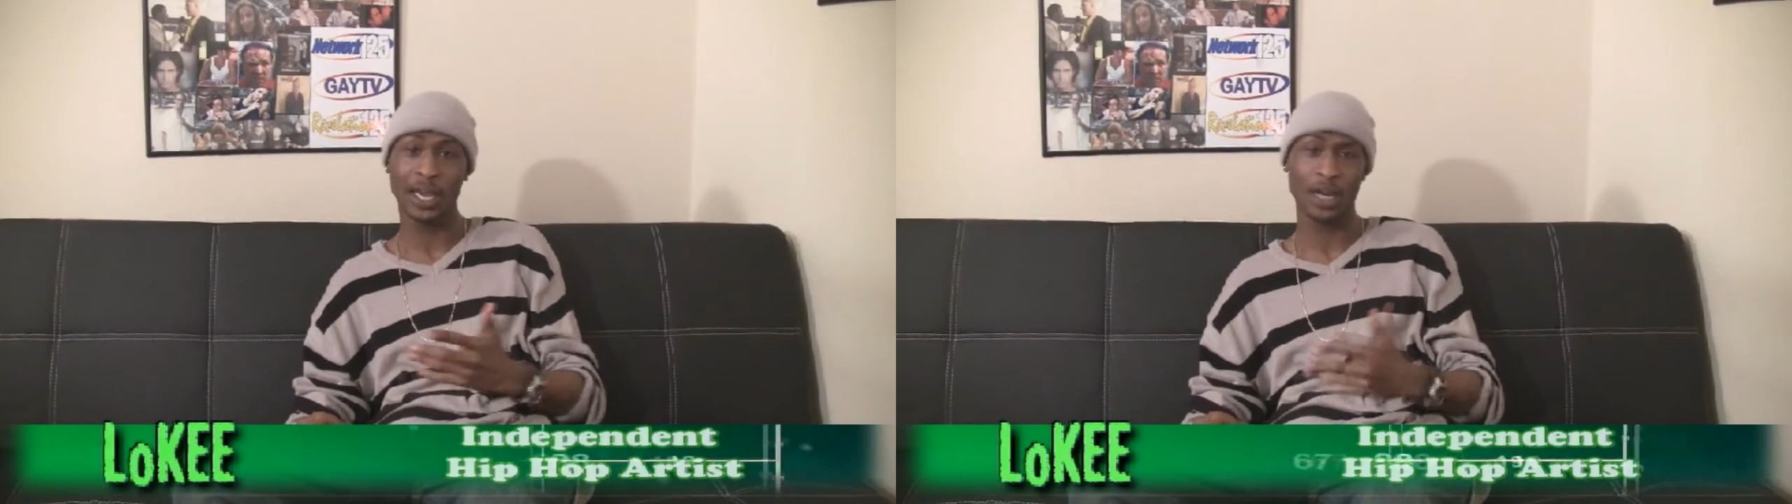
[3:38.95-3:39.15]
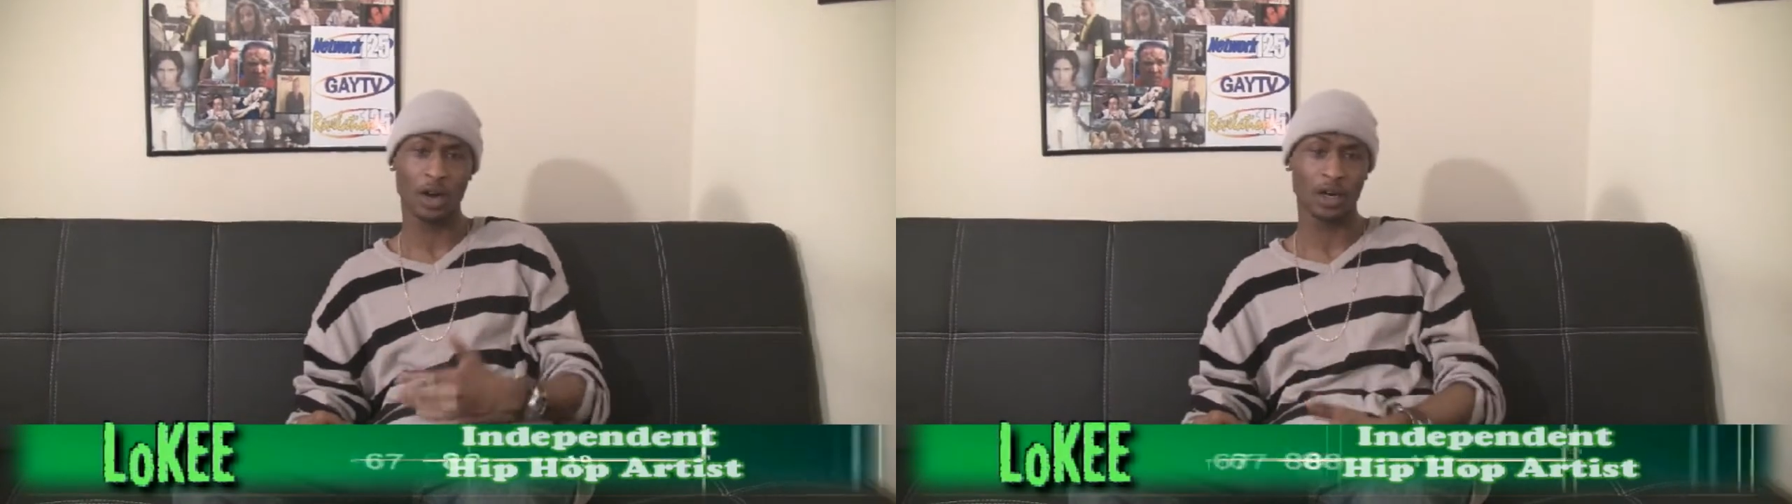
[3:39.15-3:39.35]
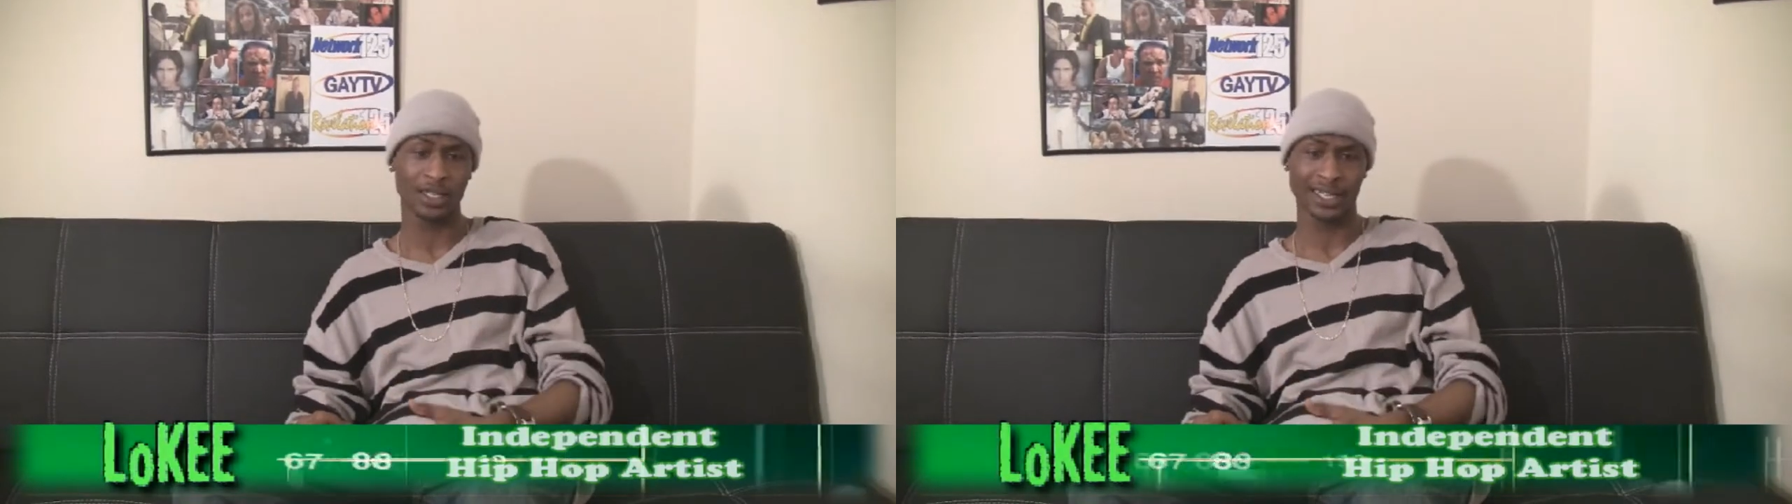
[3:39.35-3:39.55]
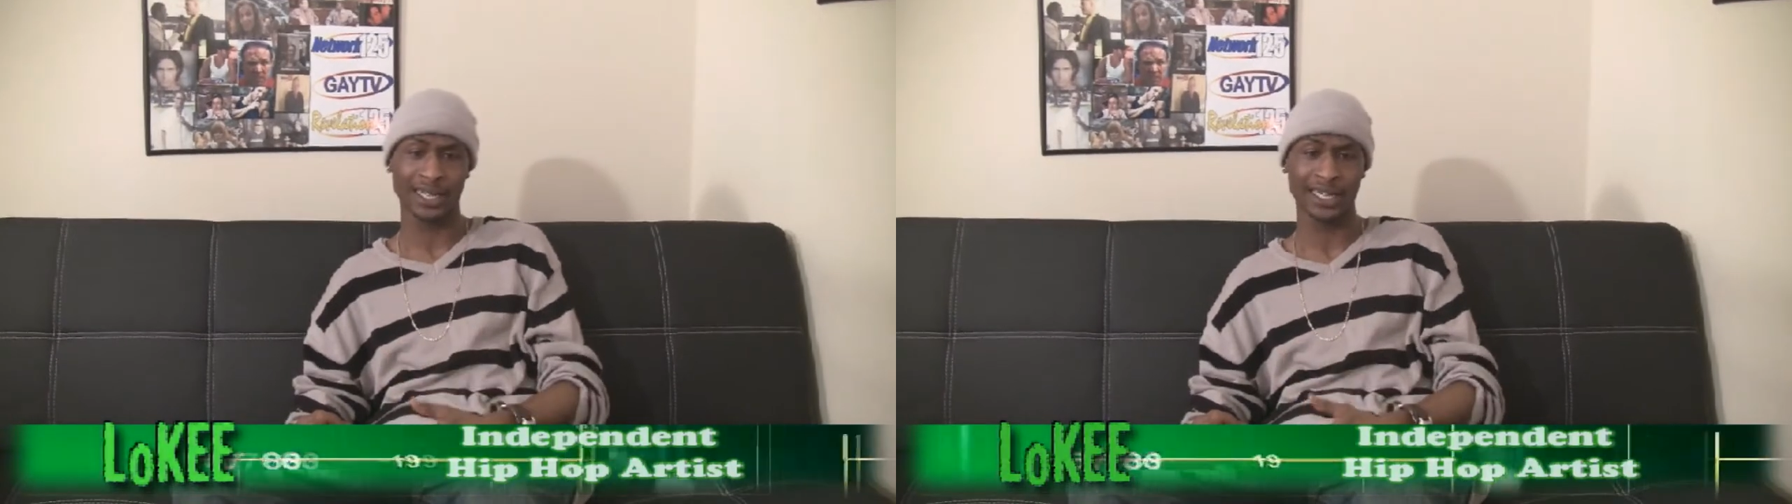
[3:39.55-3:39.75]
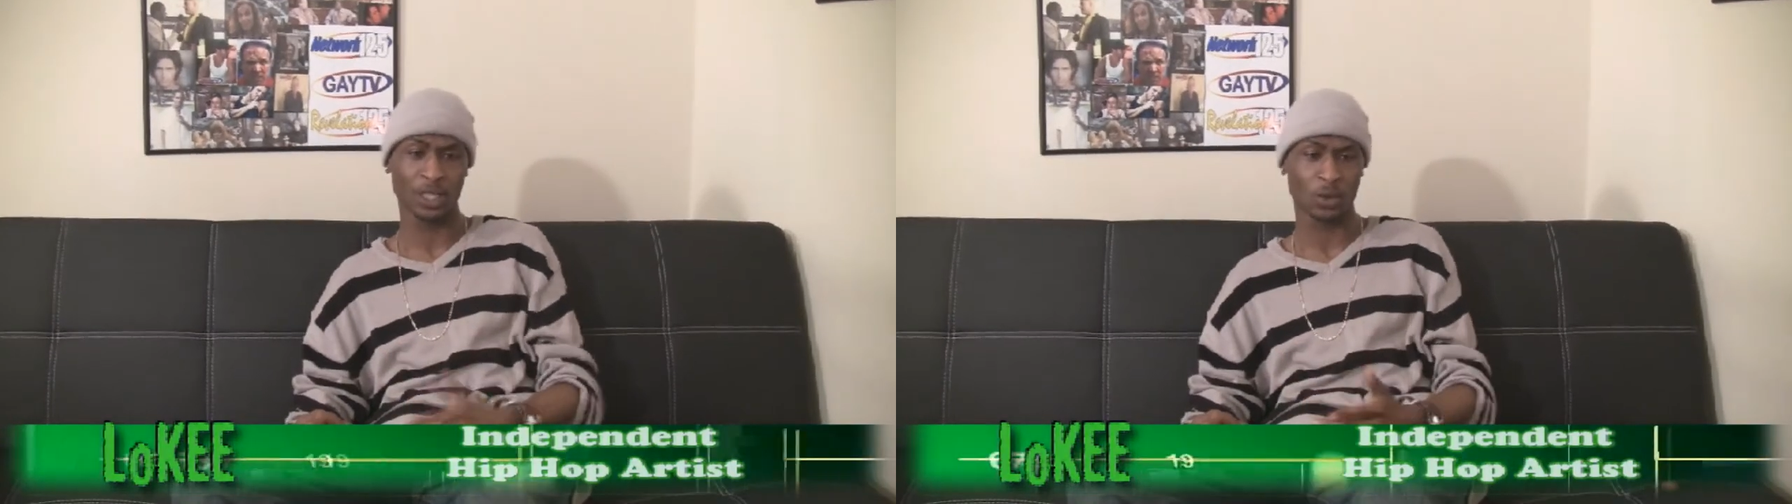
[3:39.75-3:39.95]
a lot of artists I
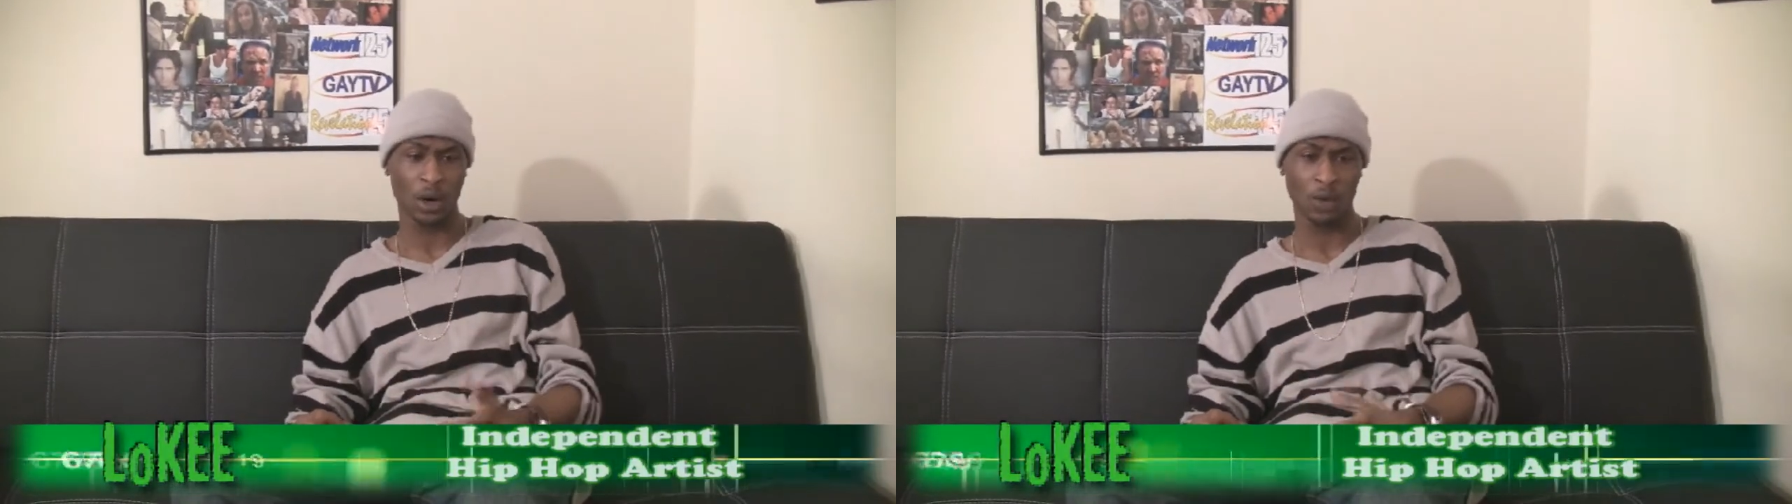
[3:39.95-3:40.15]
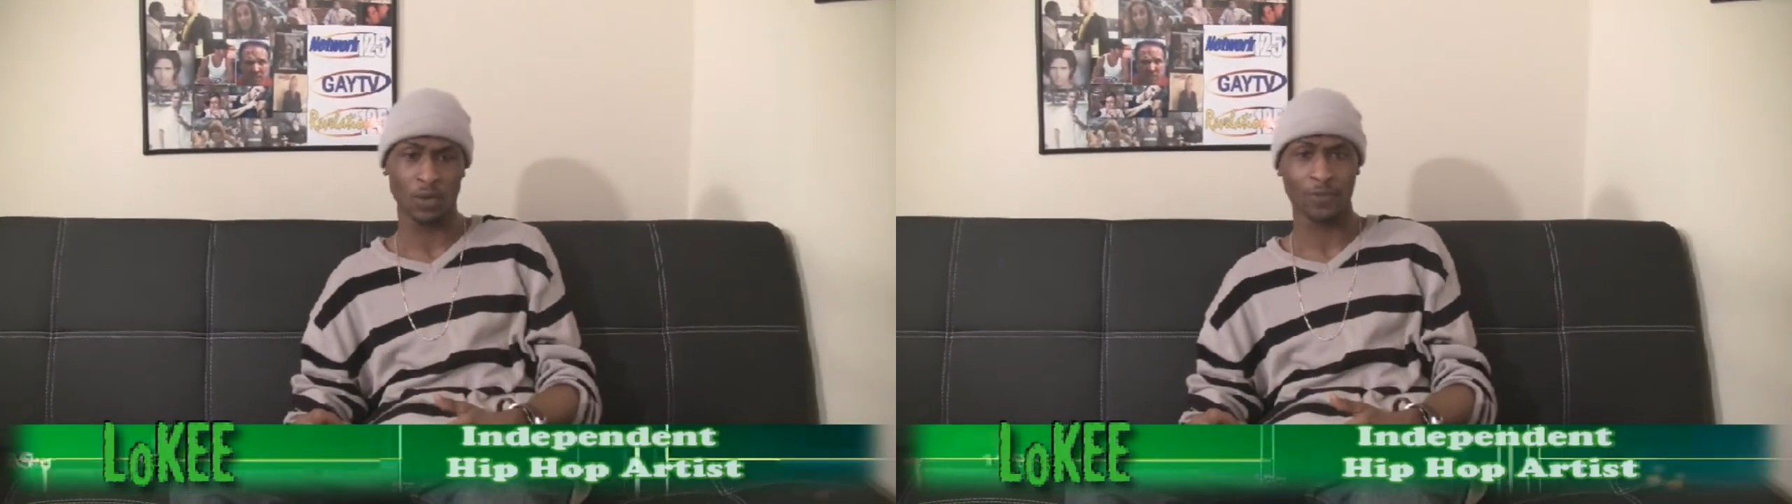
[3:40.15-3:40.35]
like to work